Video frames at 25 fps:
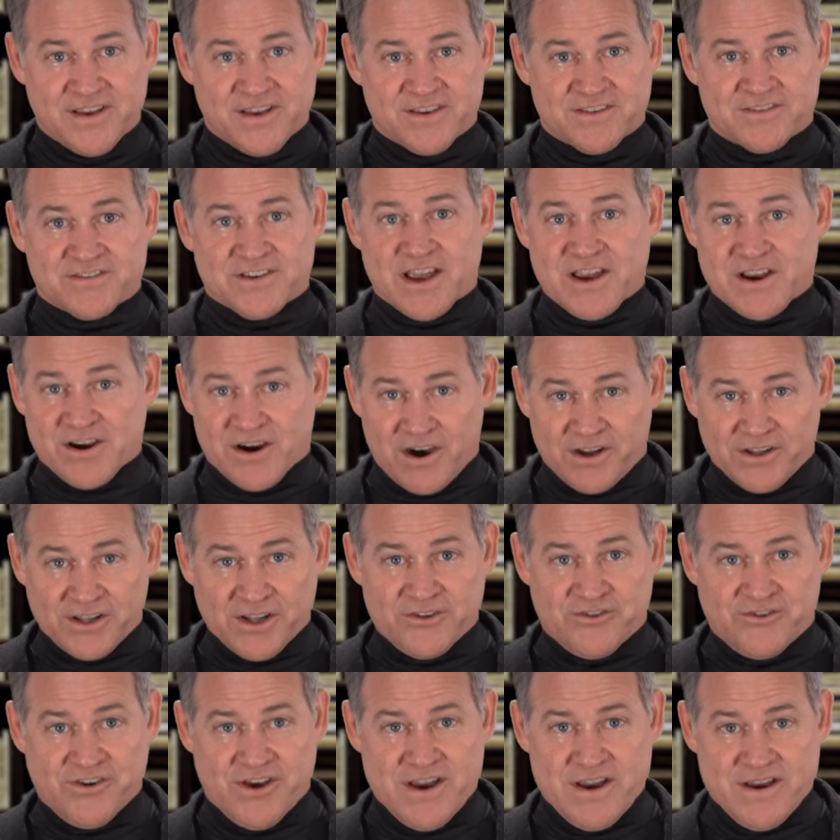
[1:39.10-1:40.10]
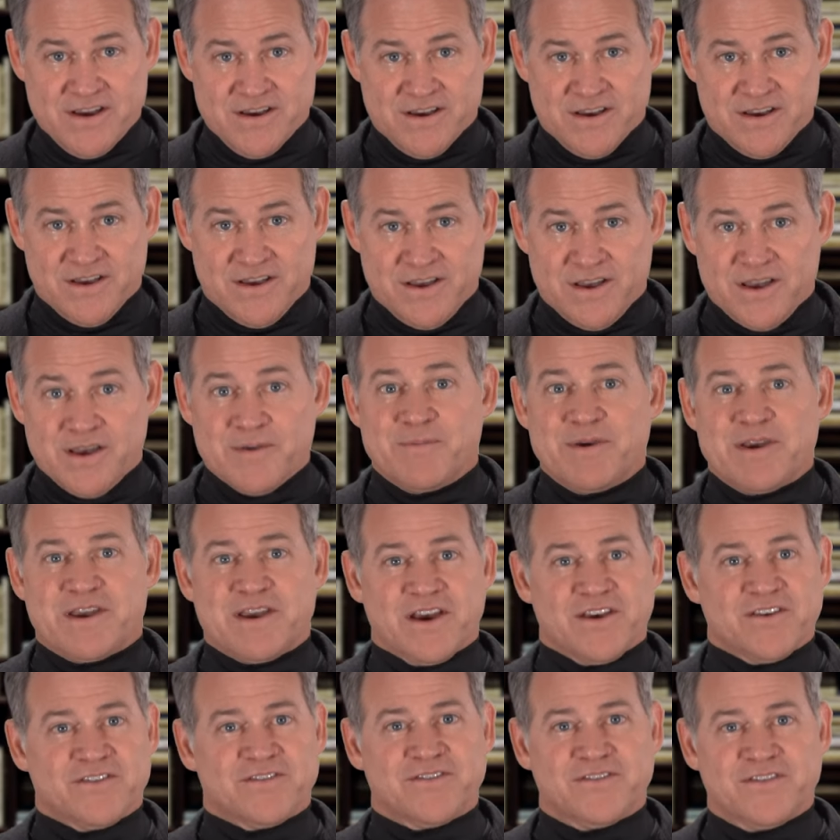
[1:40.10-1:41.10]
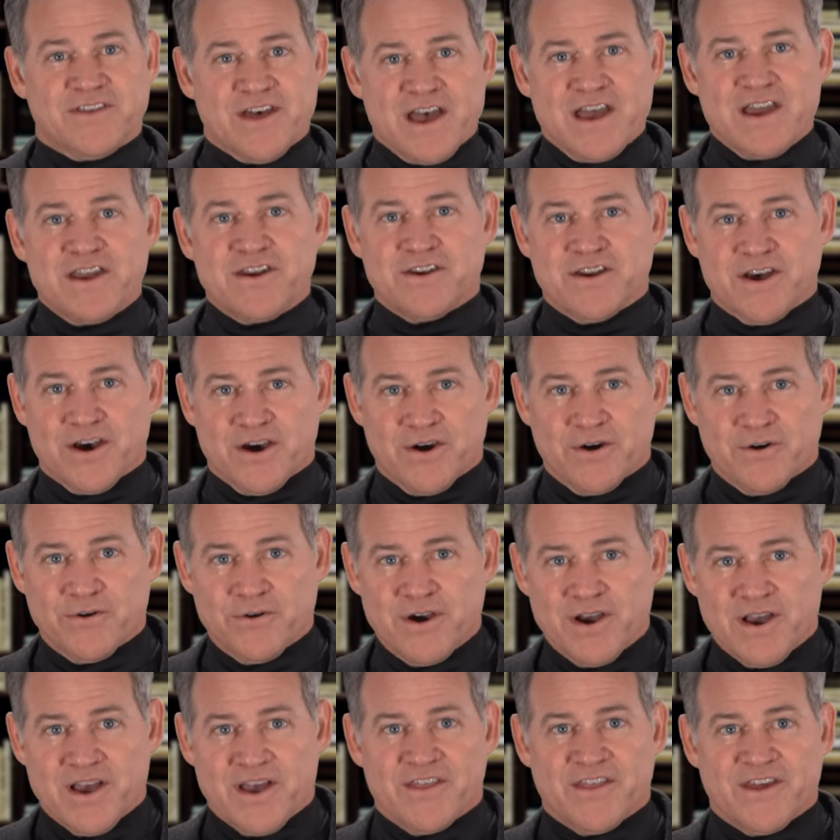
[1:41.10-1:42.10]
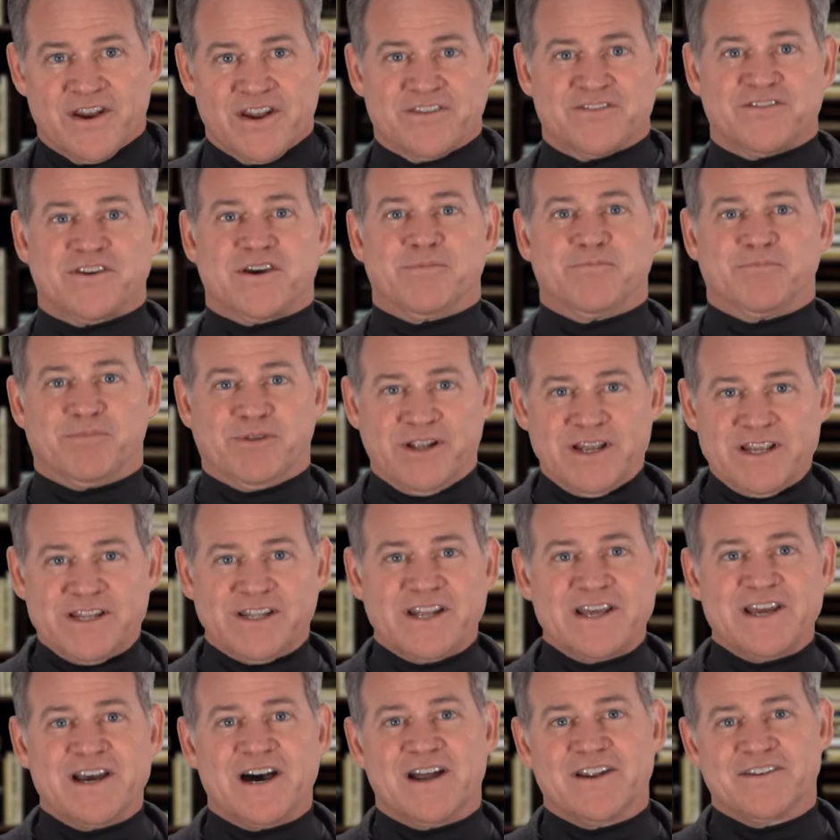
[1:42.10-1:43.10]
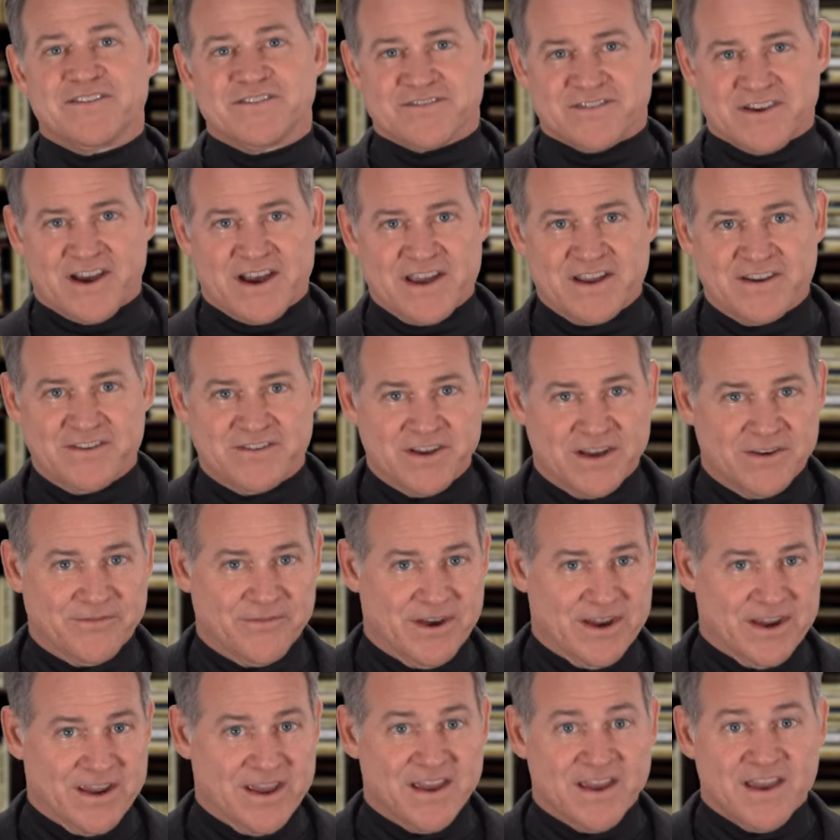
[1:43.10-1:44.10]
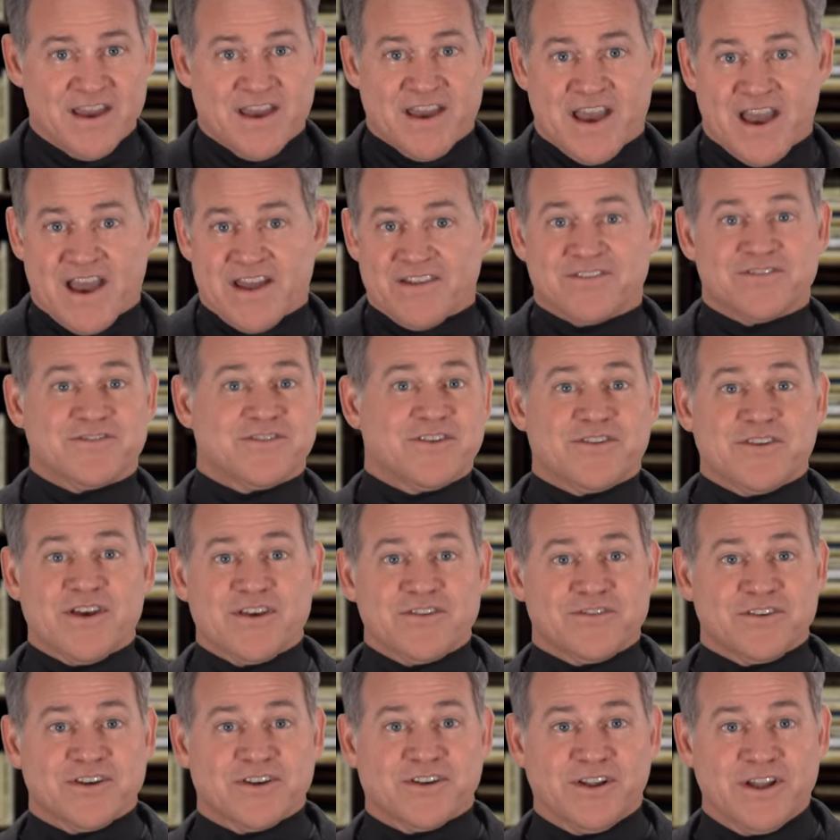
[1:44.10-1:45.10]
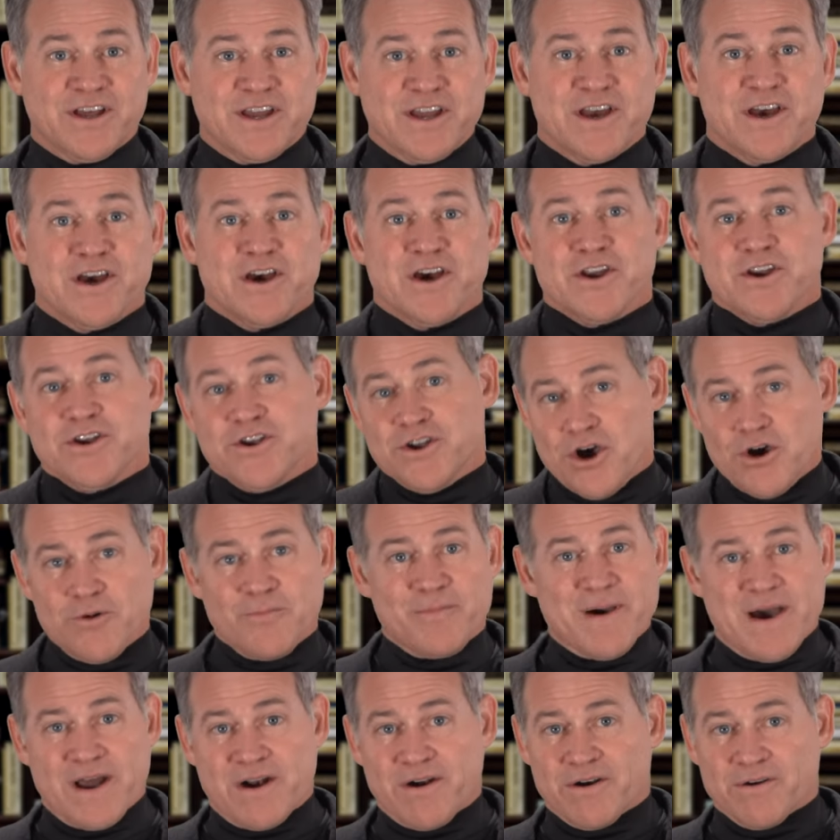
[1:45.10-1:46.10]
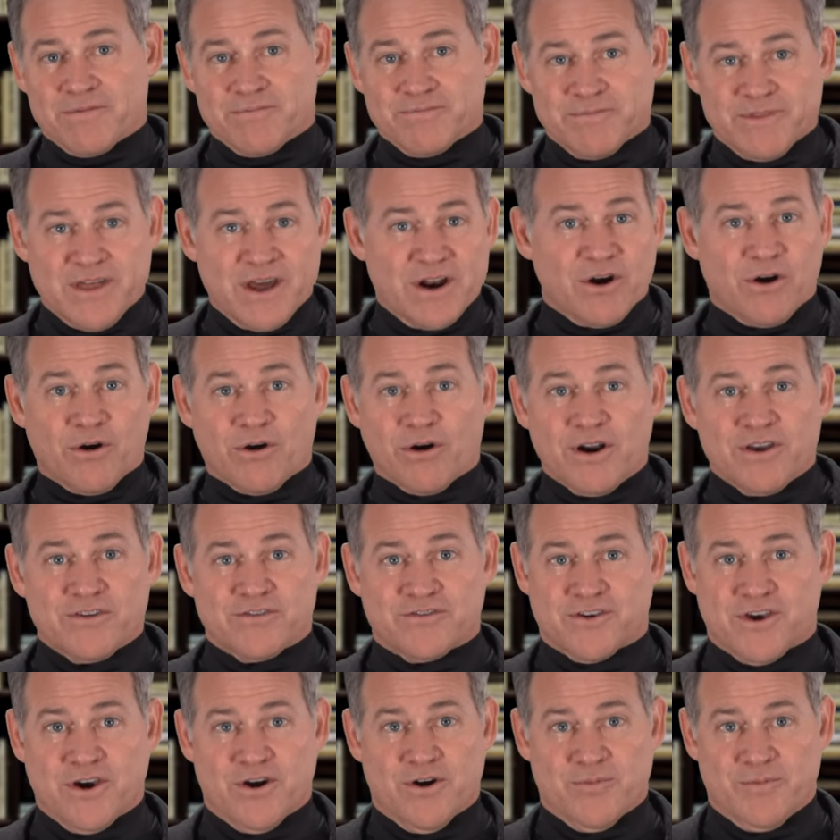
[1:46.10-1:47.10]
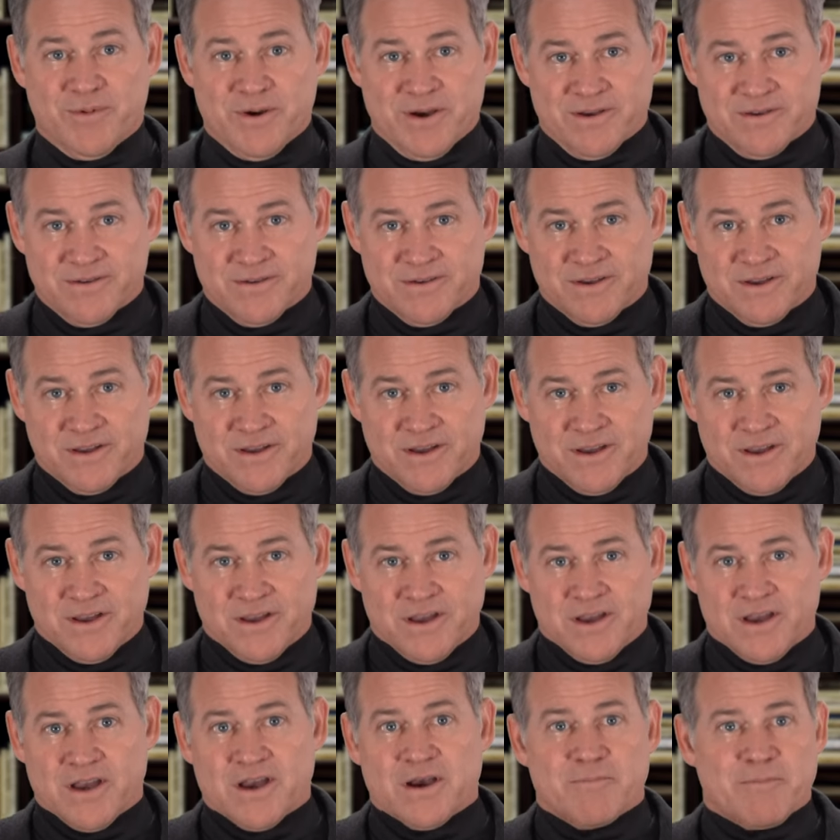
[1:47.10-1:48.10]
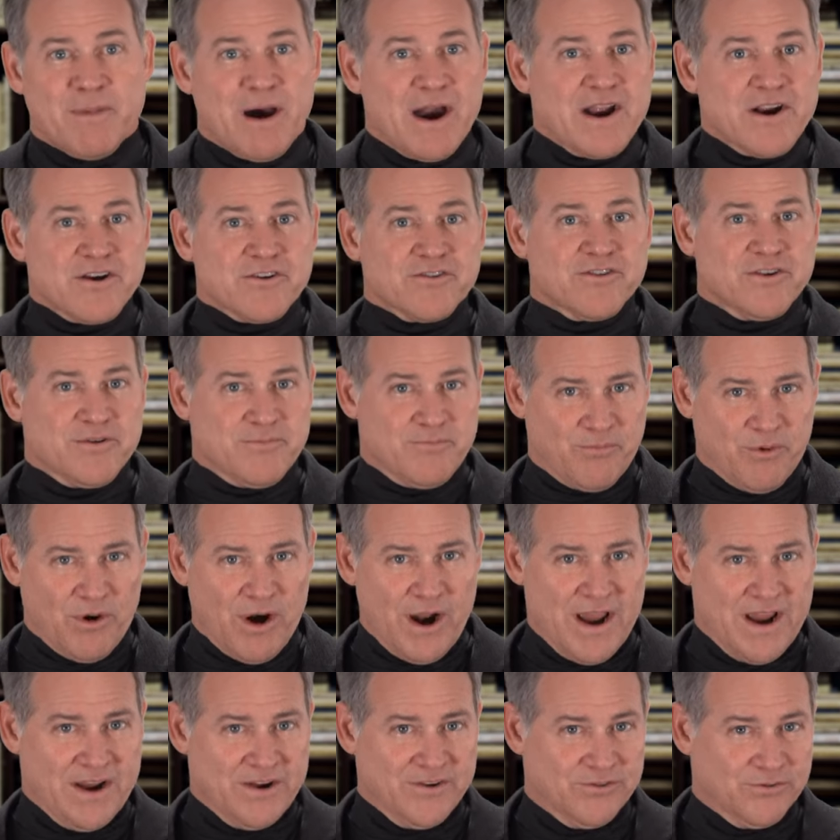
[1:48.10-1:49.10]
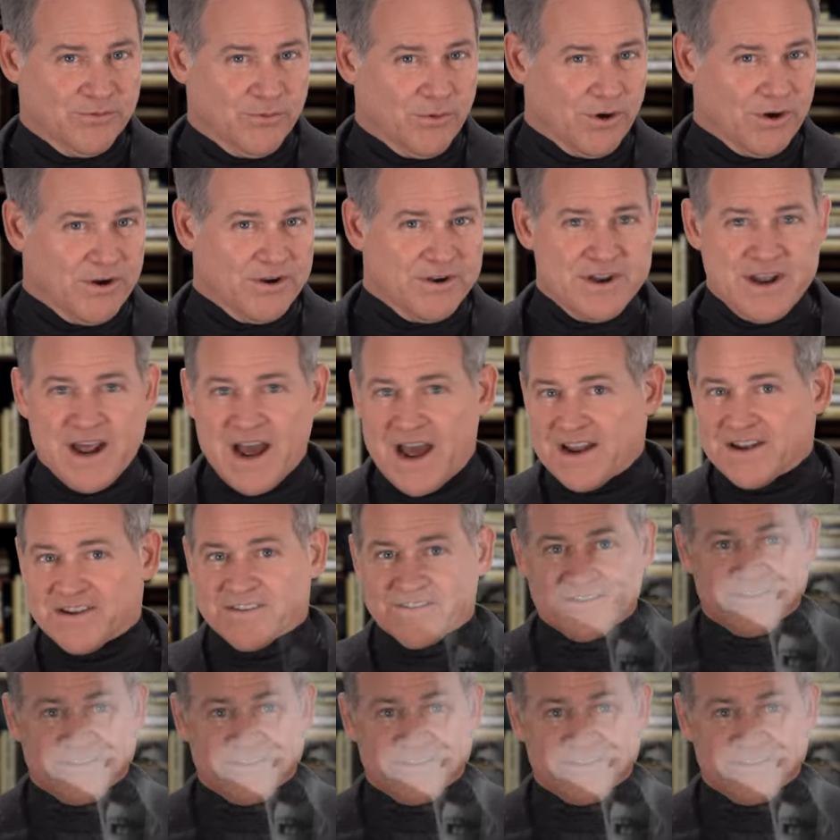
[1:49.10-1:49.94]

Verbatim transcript: psychology, because they know that it's completely unscientific and statistically no better than a horoscope. Myers and Briggs were not